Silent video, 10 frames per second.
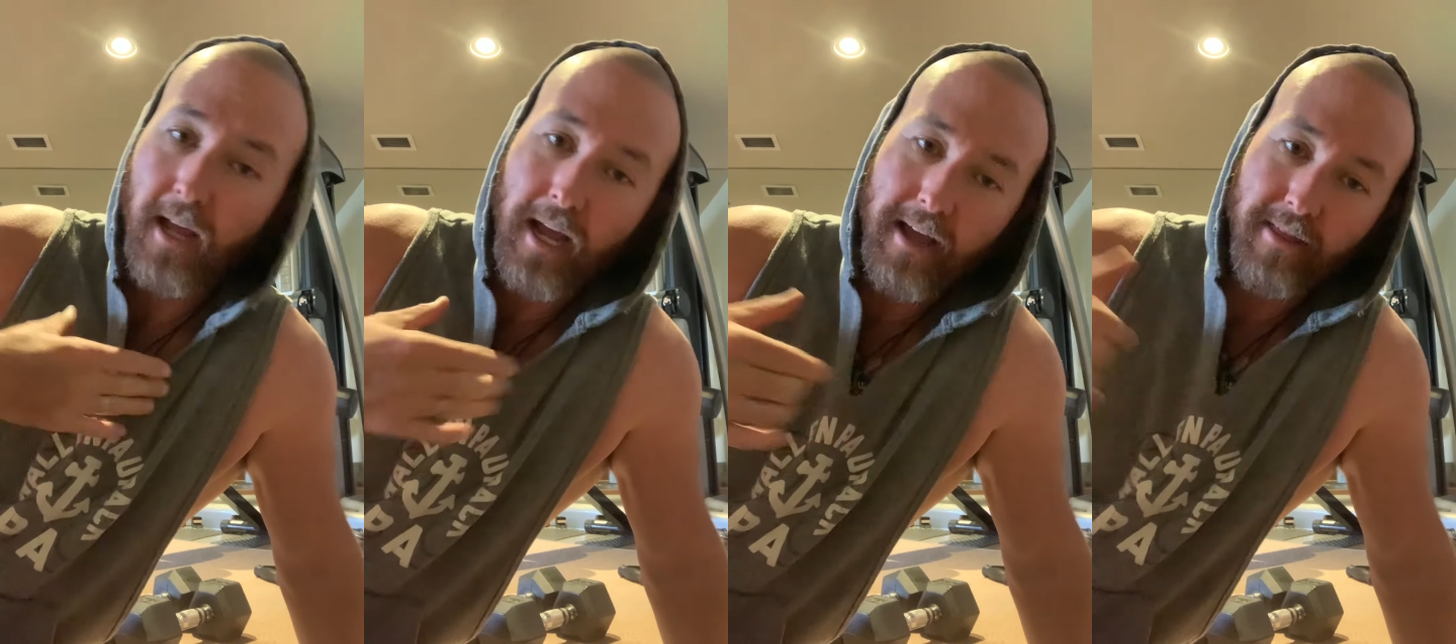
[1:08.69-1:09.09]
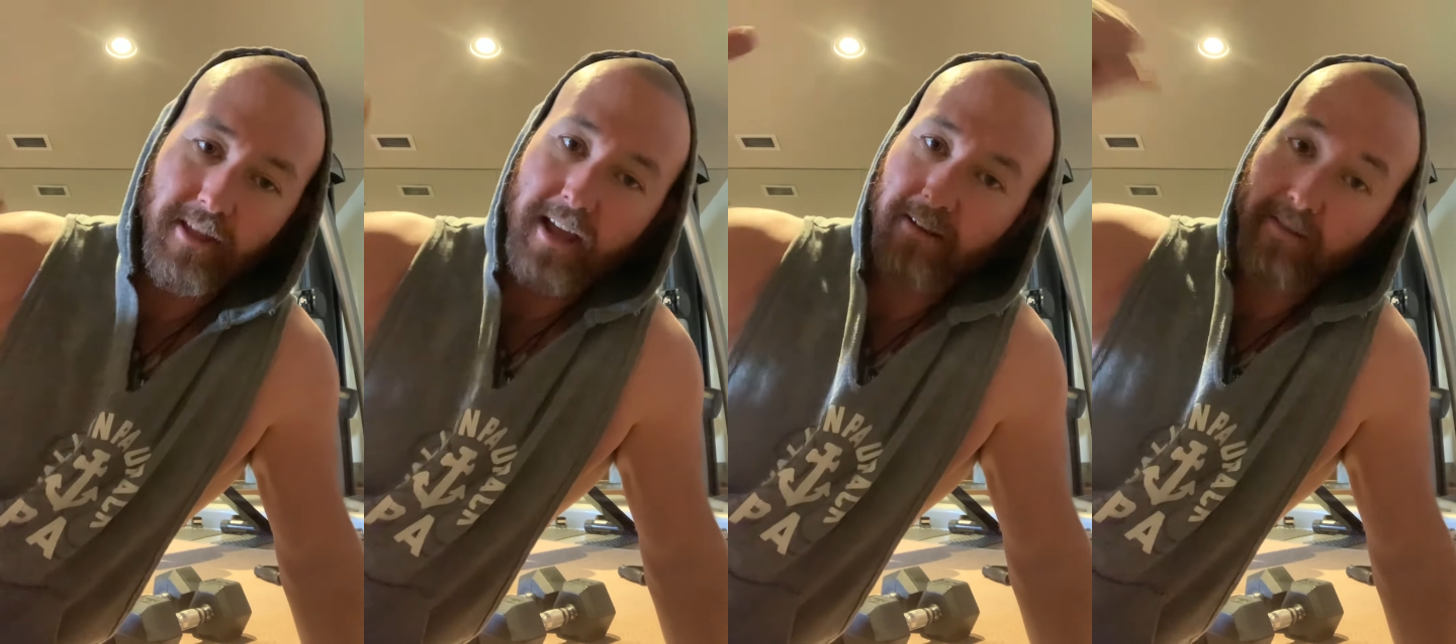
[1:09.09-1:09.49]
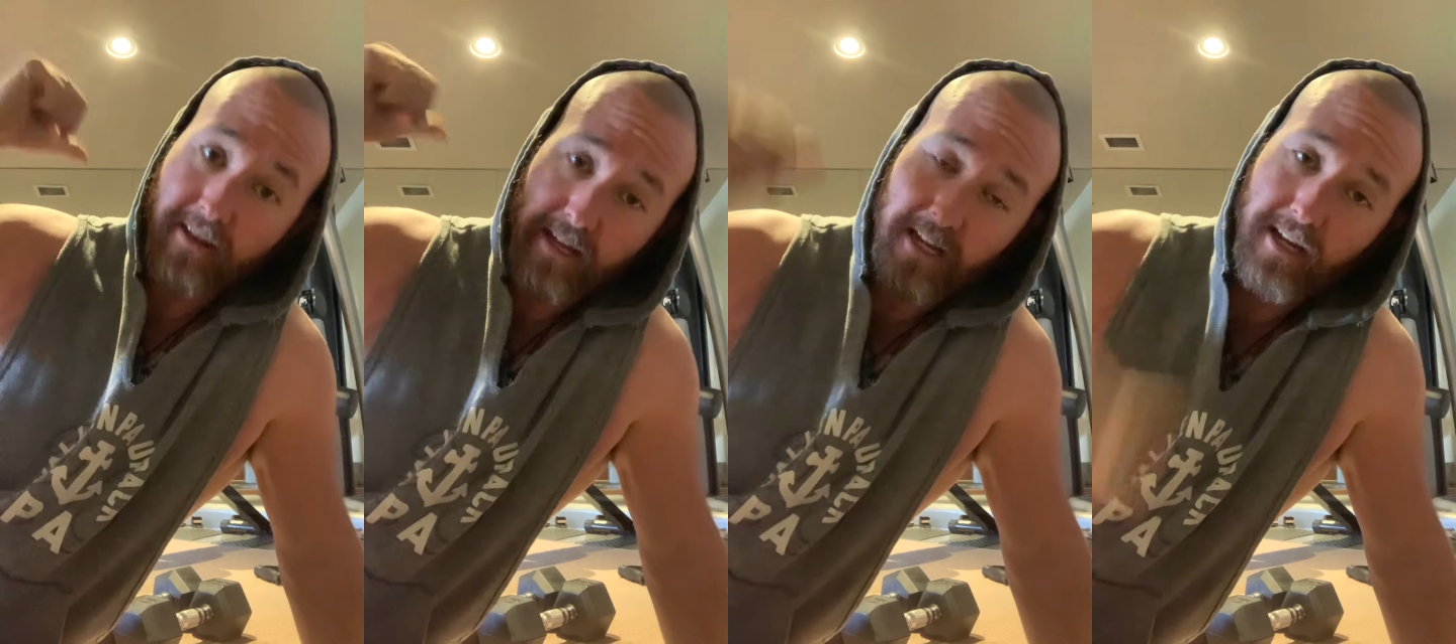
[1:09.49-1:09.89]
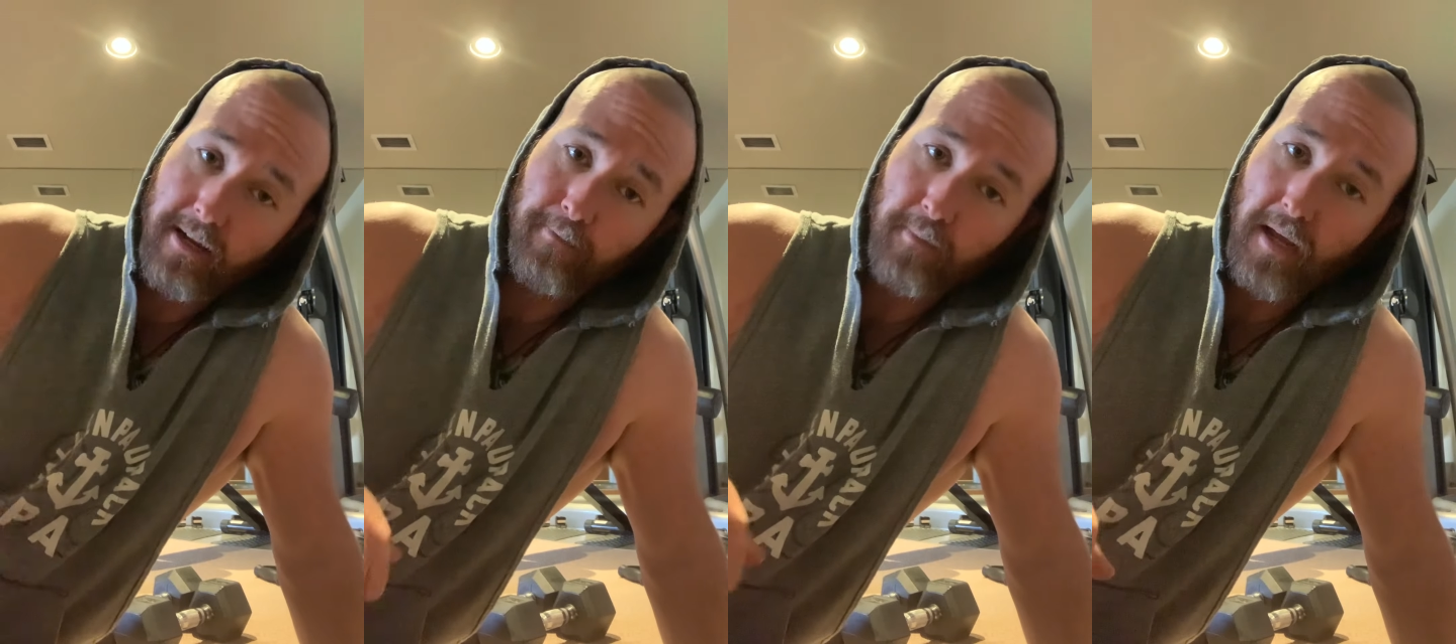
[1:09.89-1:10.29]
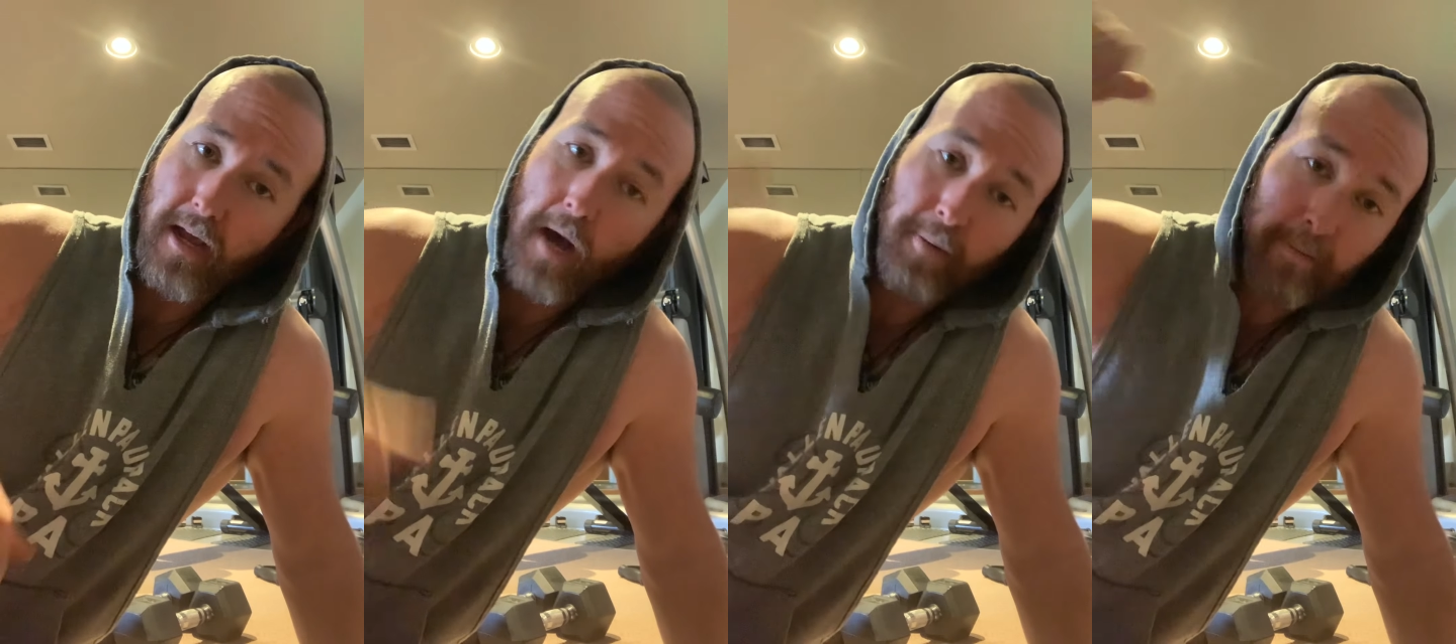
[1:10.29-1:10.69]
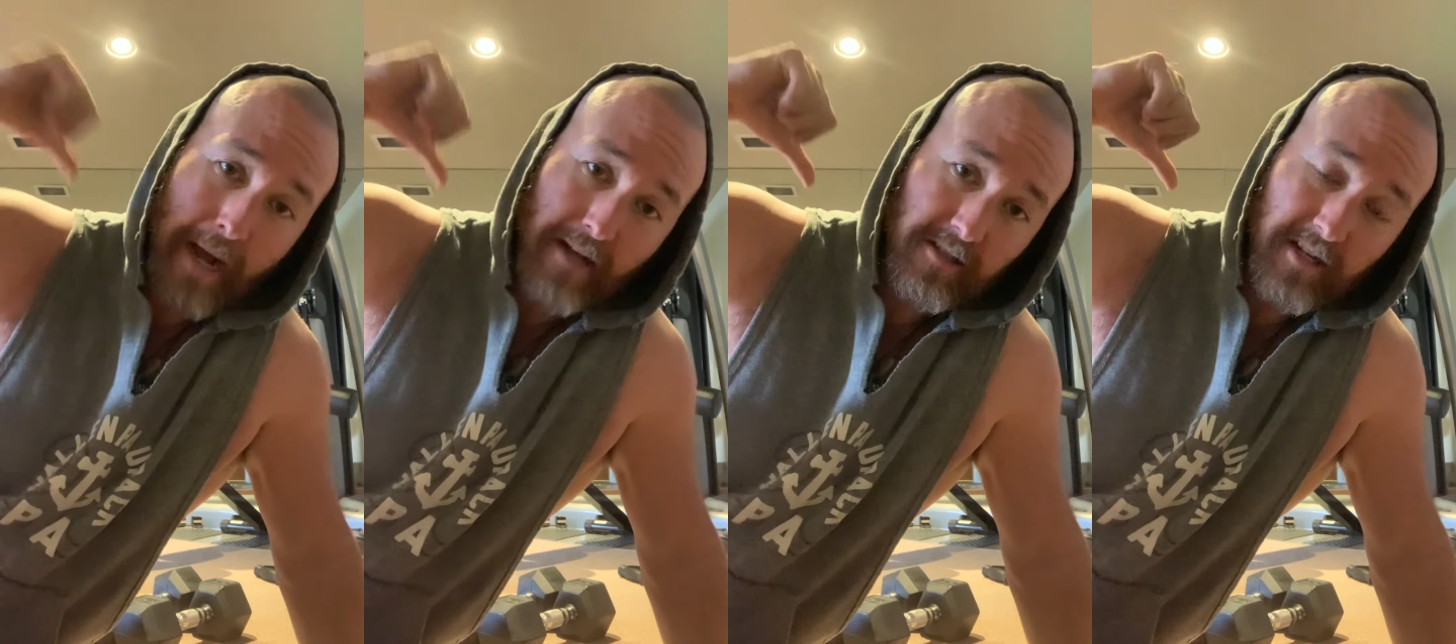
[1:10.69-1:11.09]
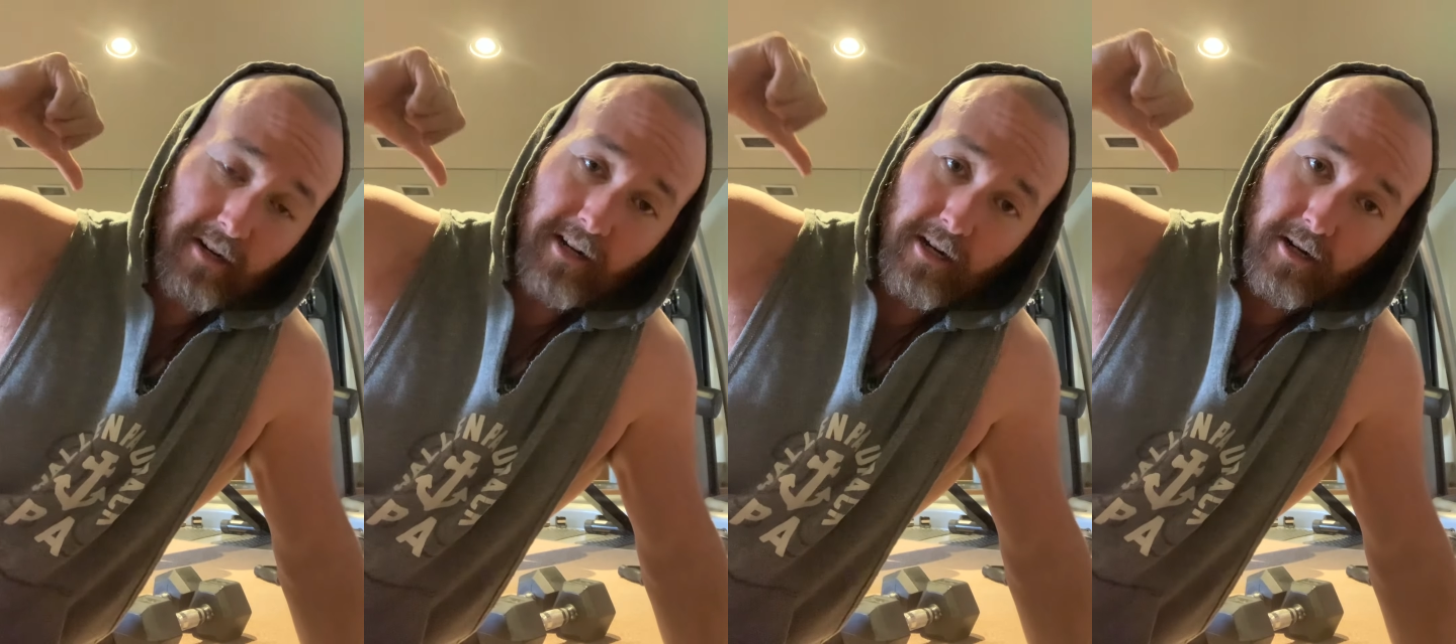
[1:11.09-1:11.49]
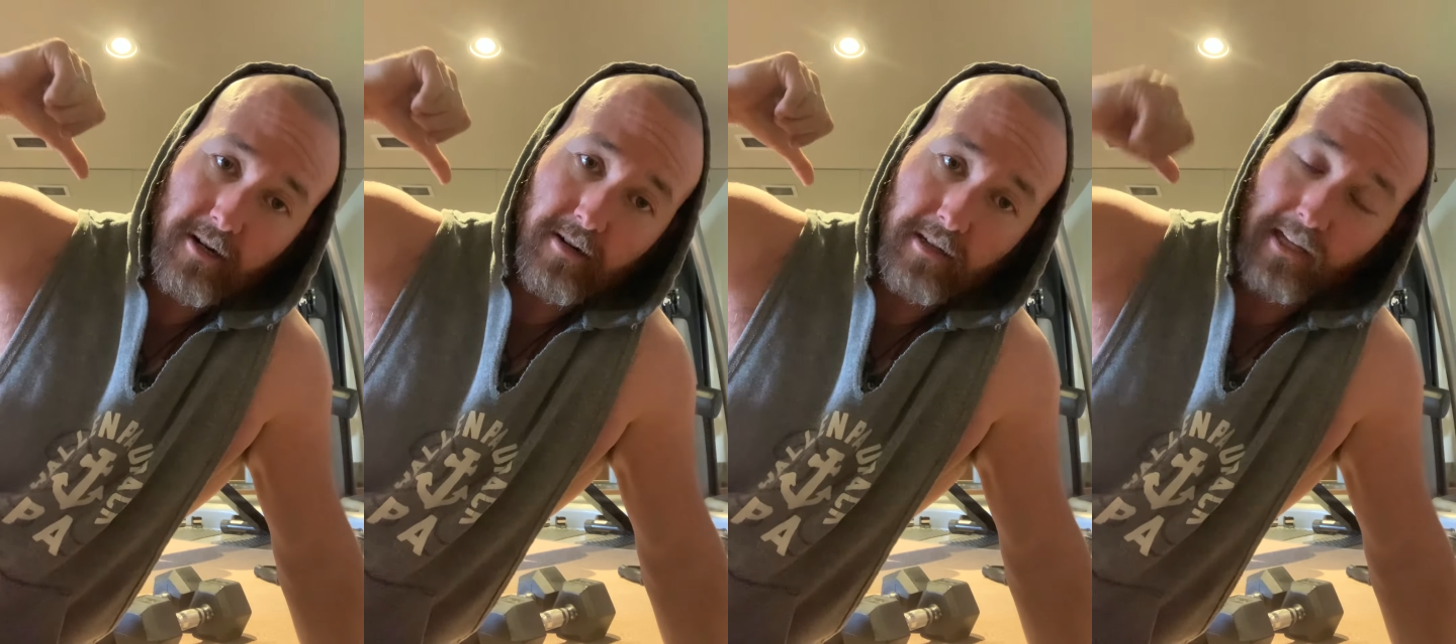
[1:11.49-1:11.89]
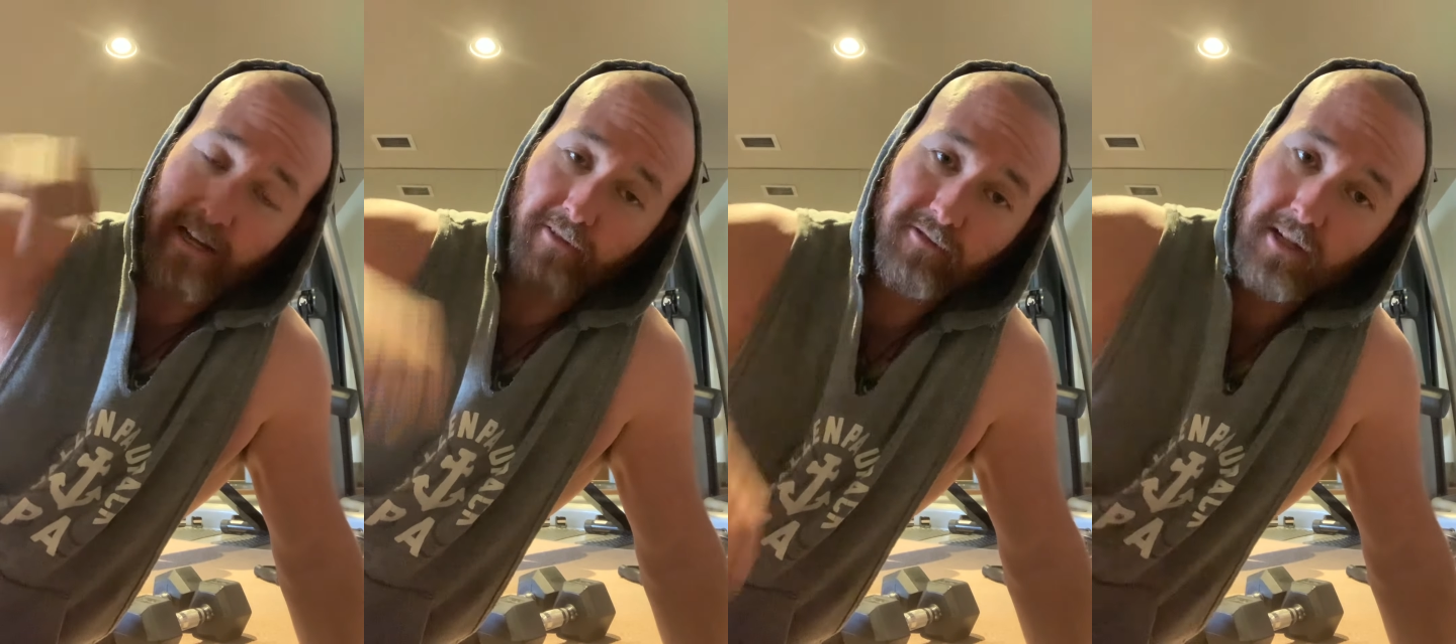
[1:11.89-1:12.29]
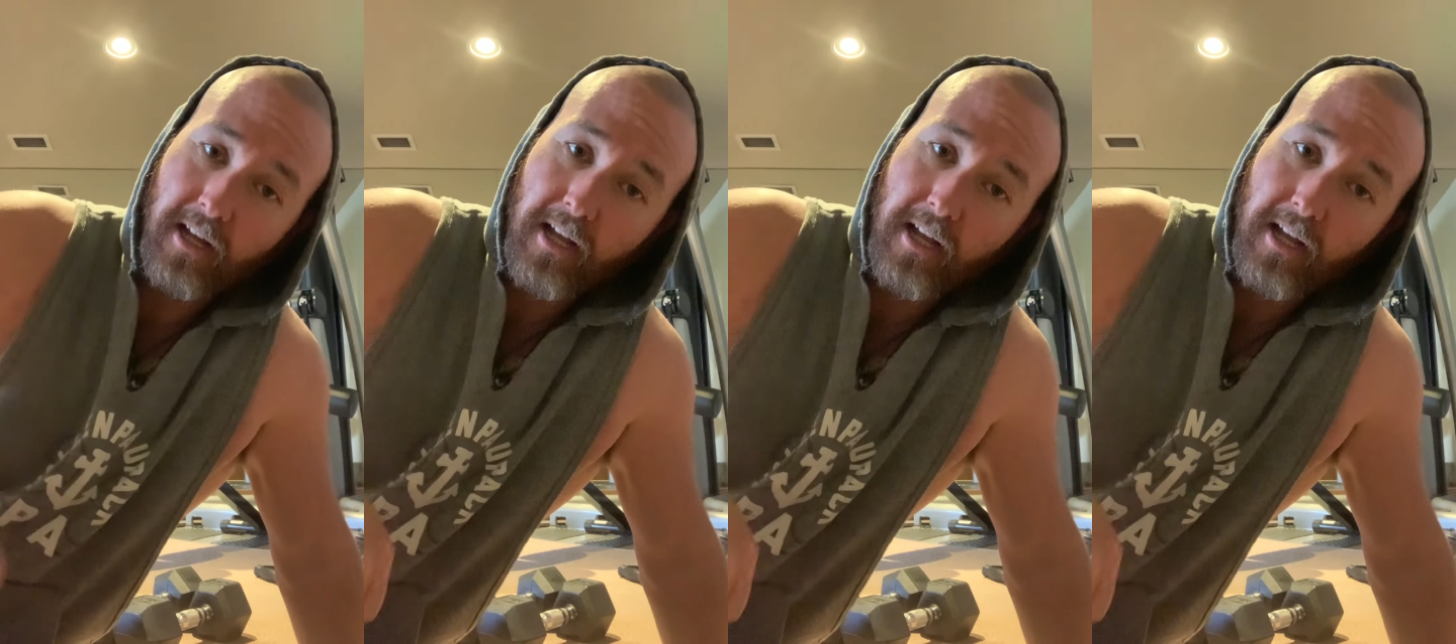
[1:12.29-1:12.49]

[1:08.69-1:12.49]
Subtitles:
And then the upper posterior lift